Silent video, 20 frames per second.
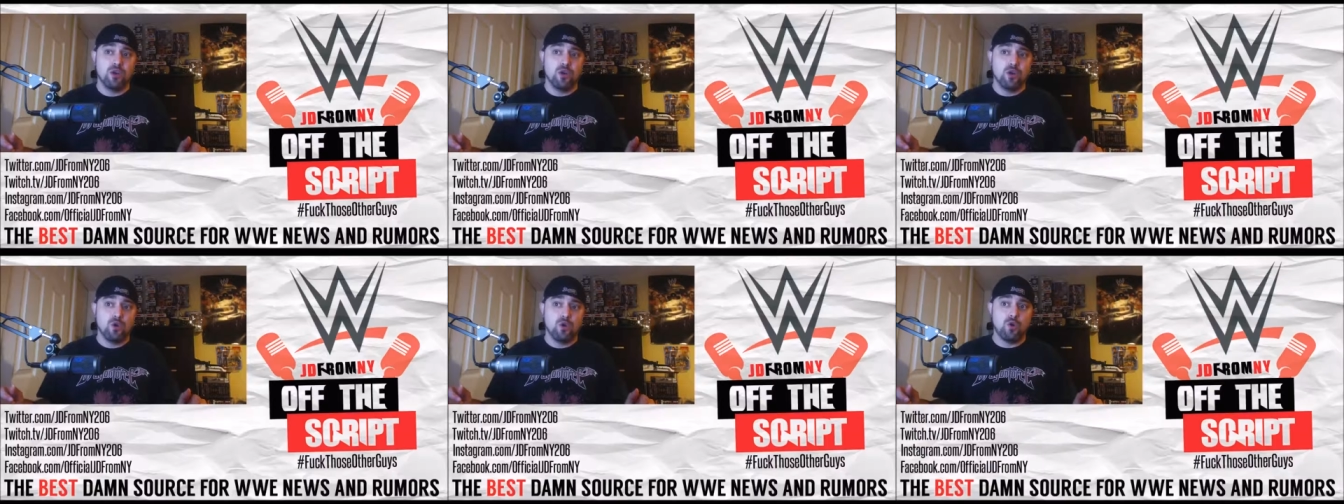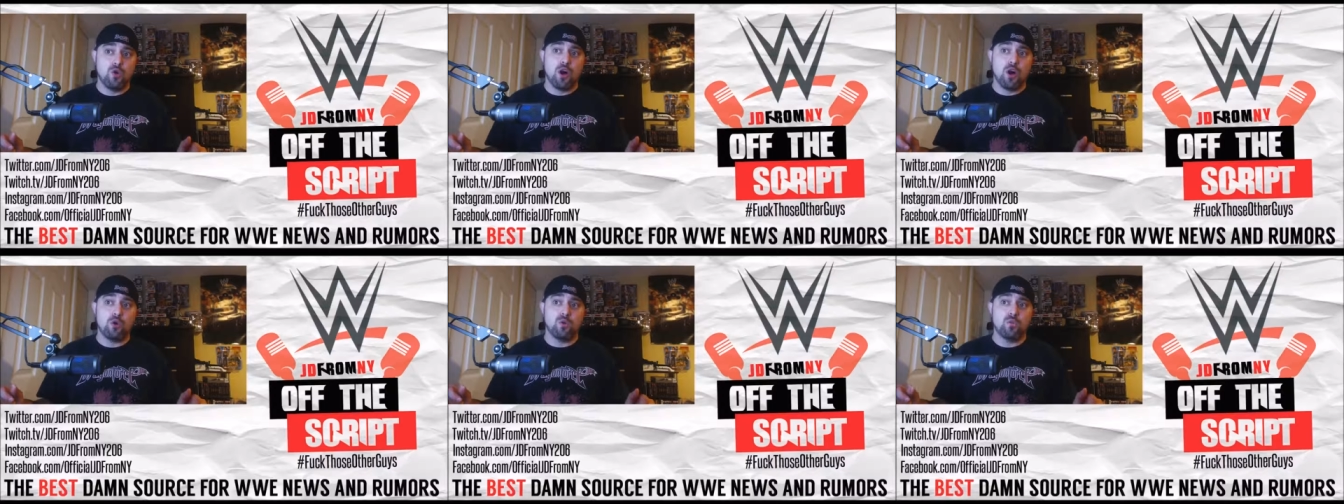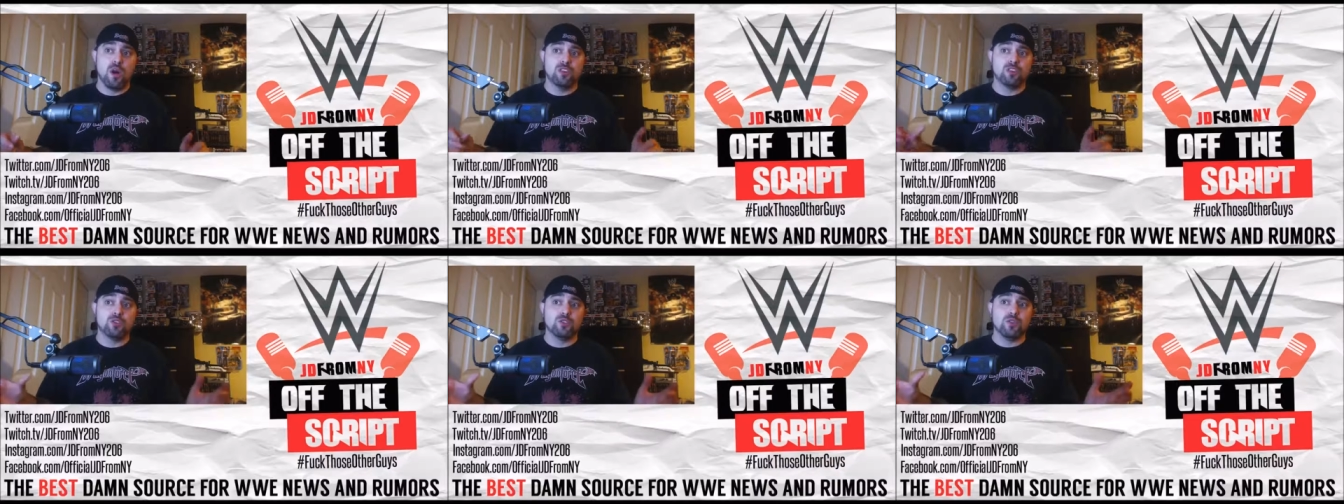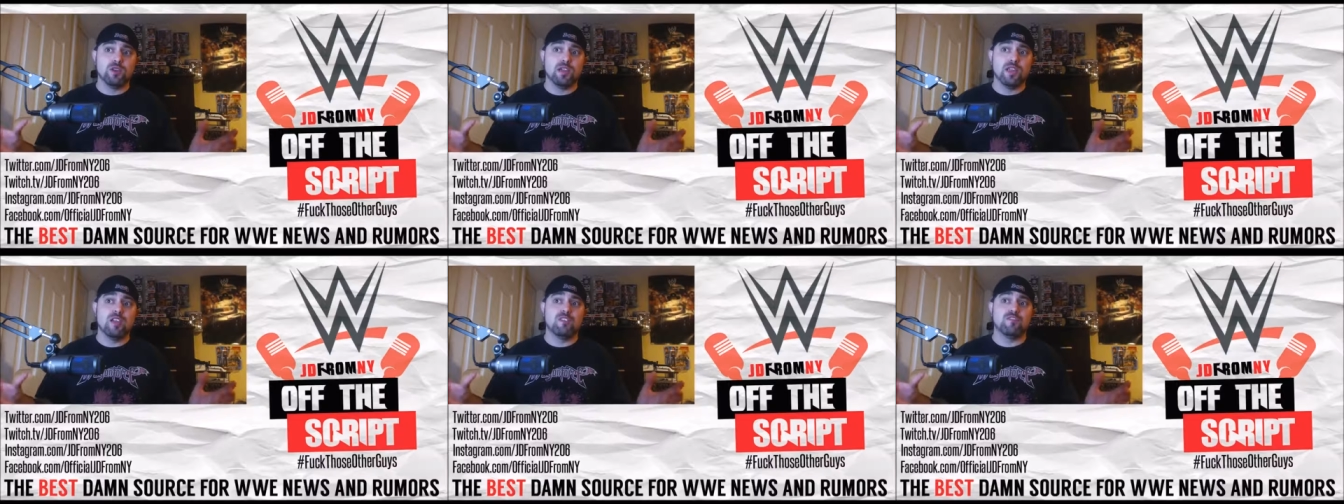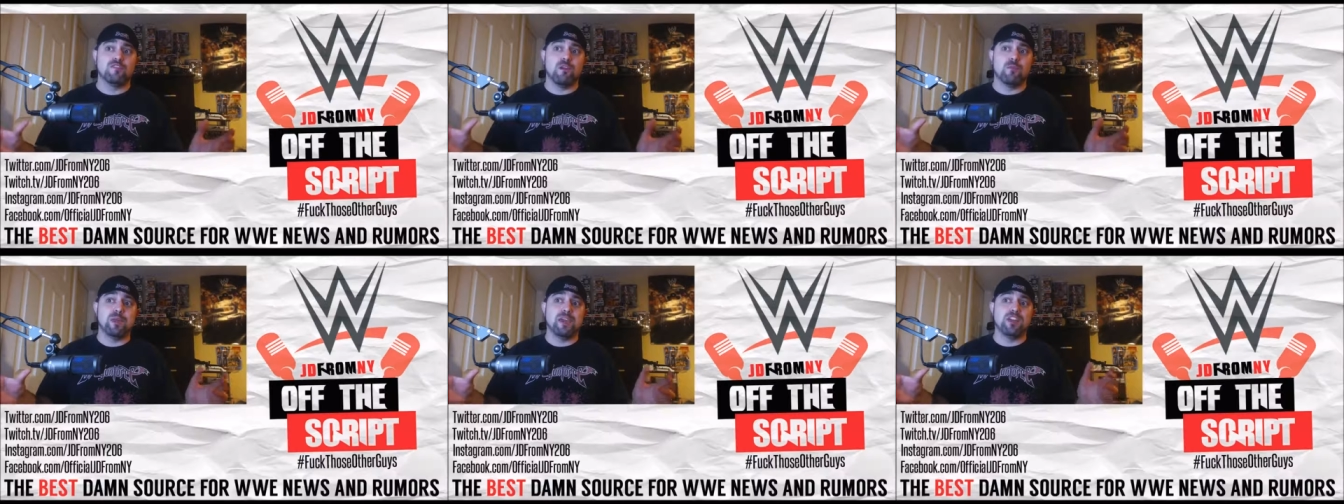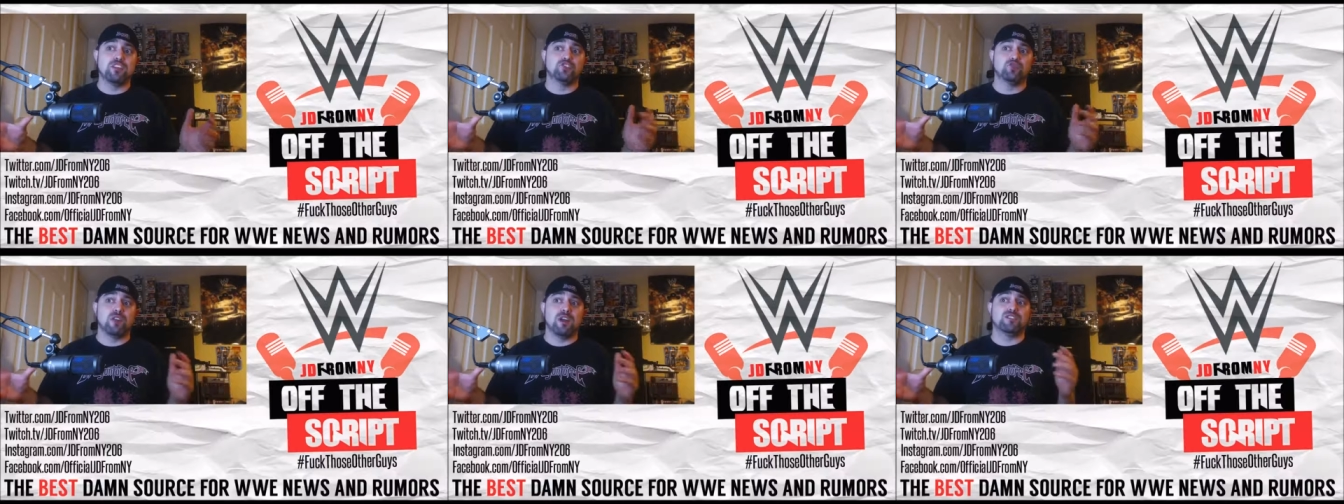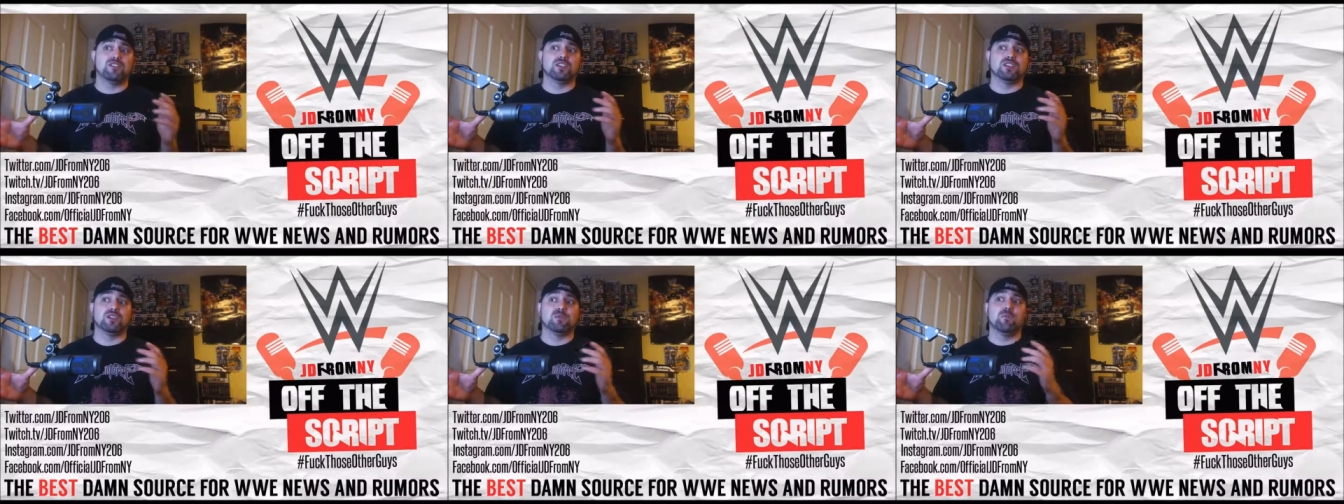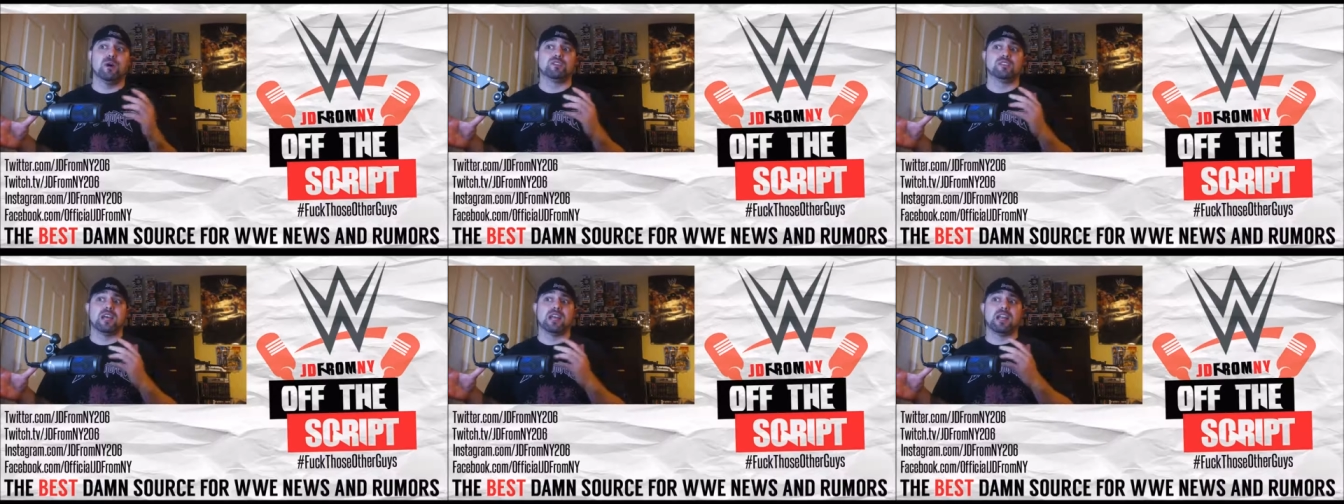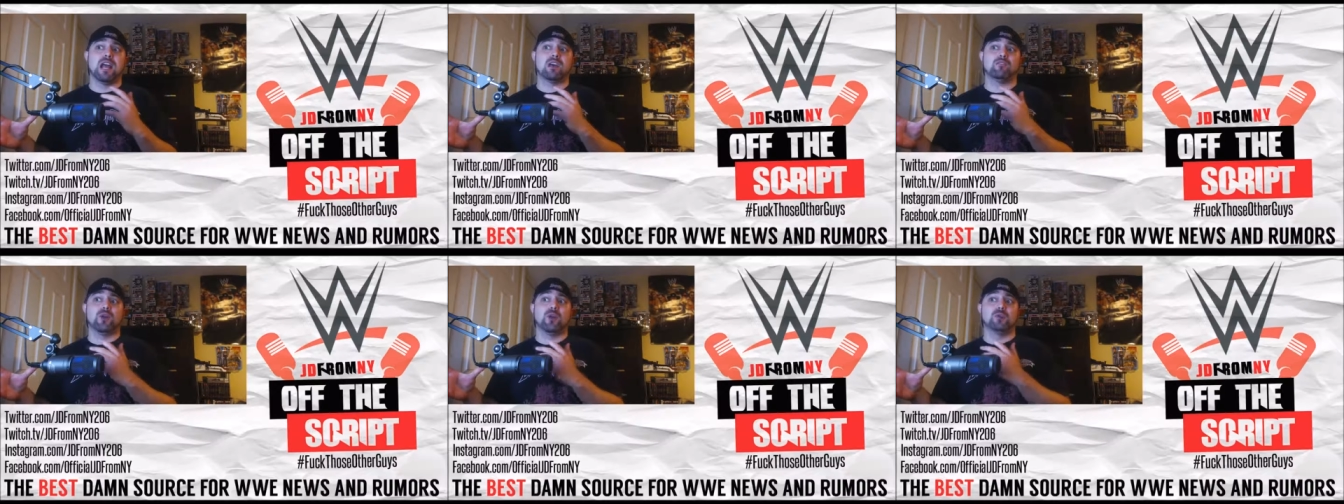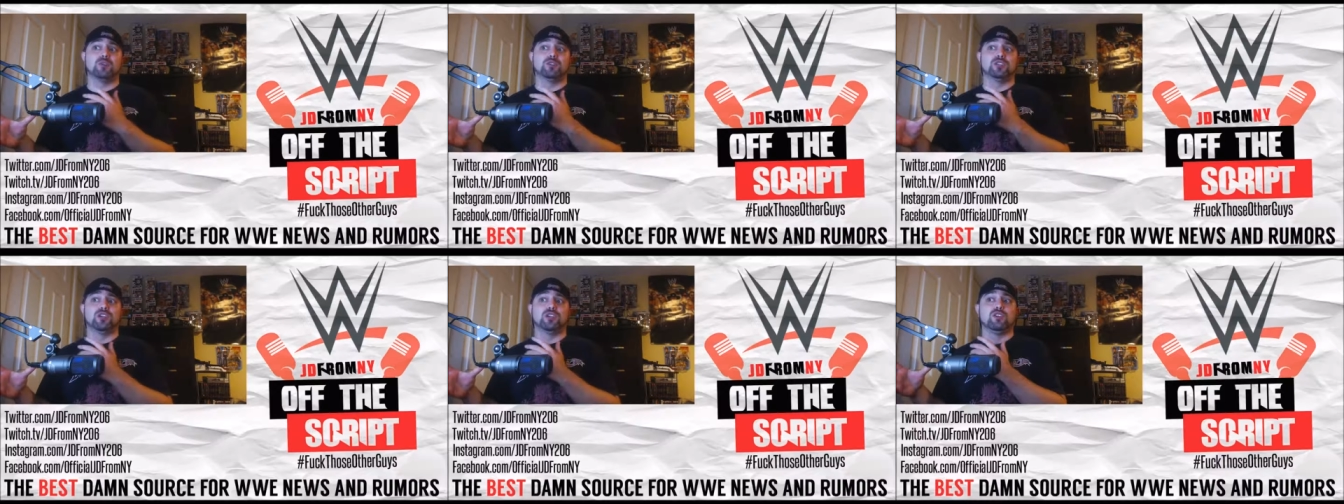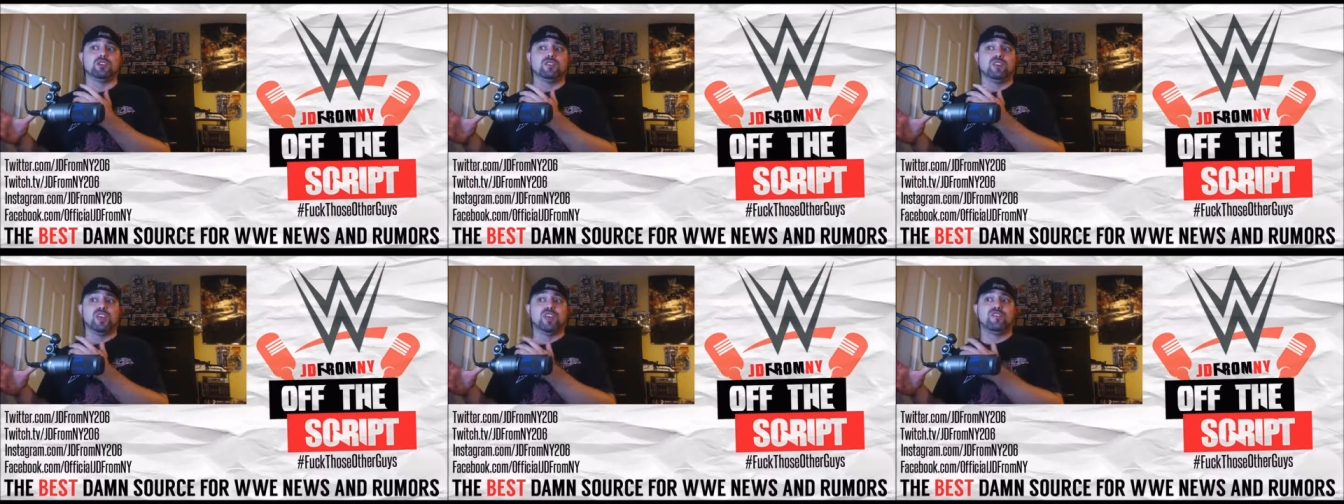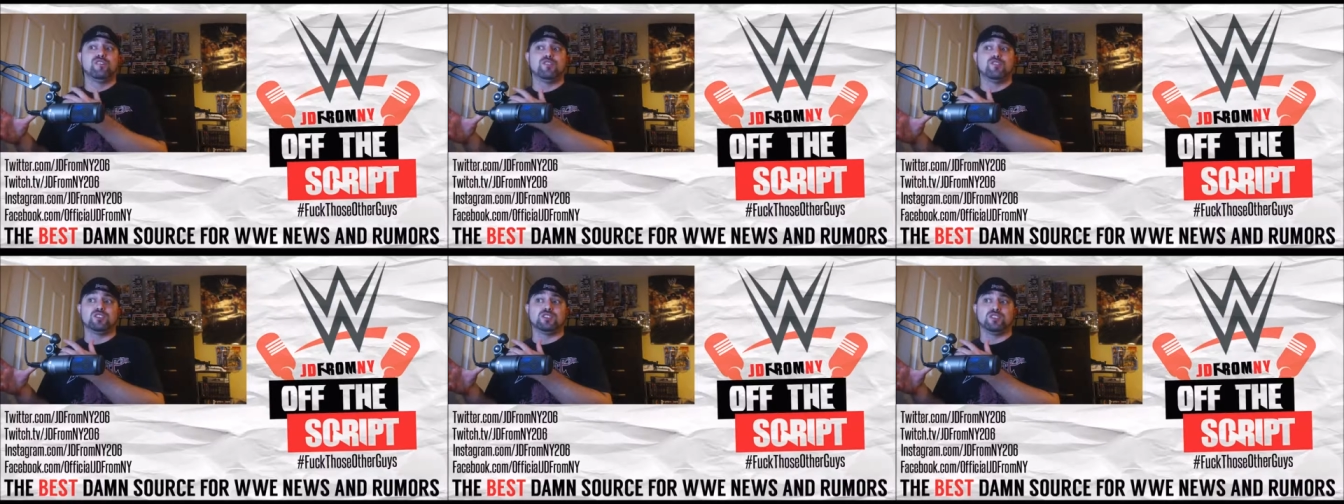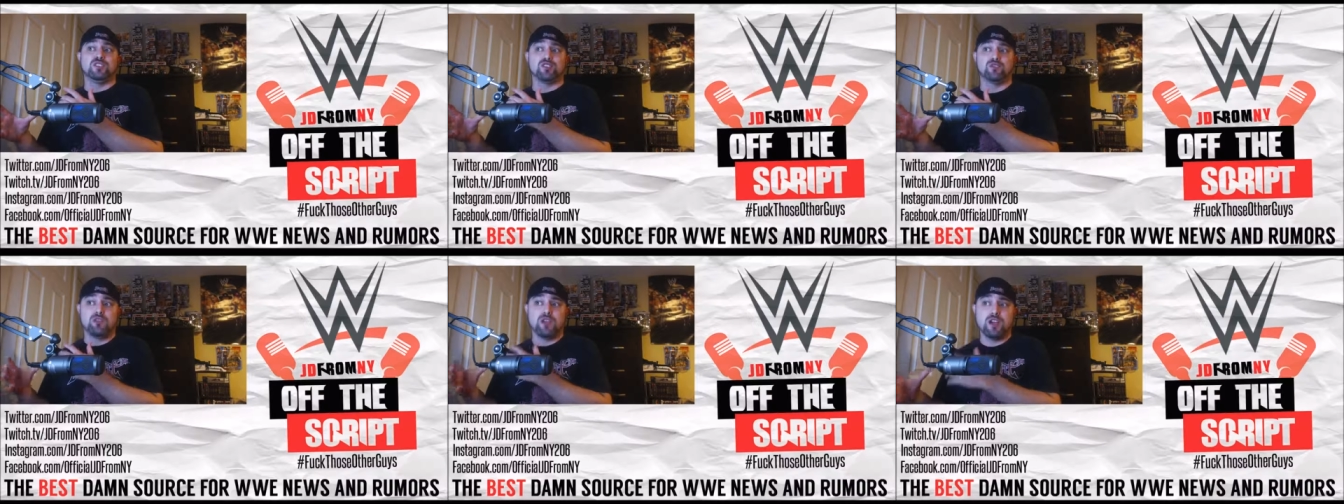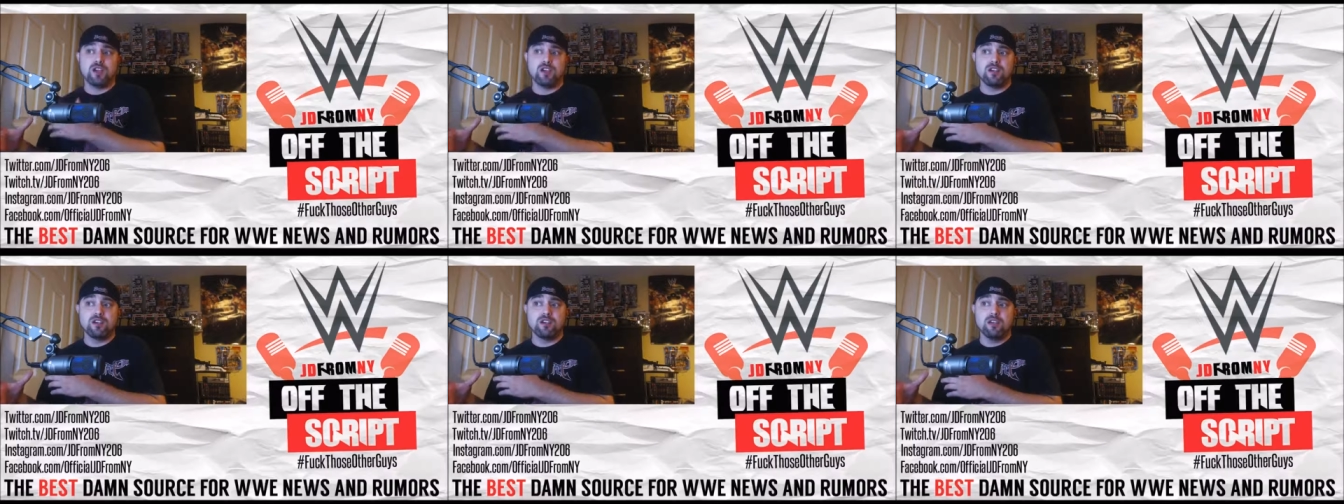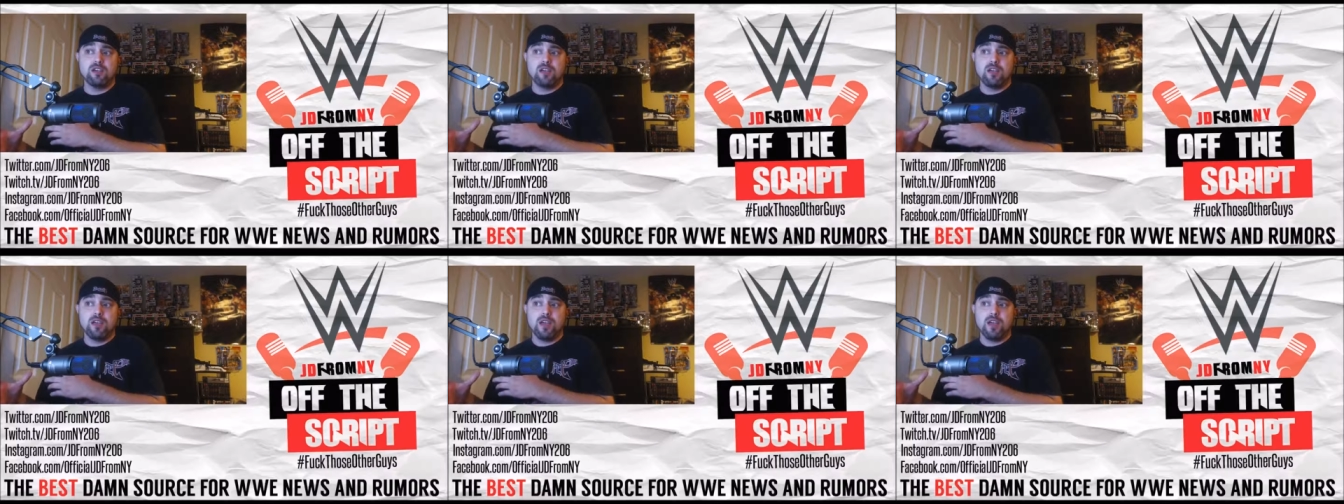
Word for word: who are wondering if being drafted to Monday Night Raw was a good thing for his career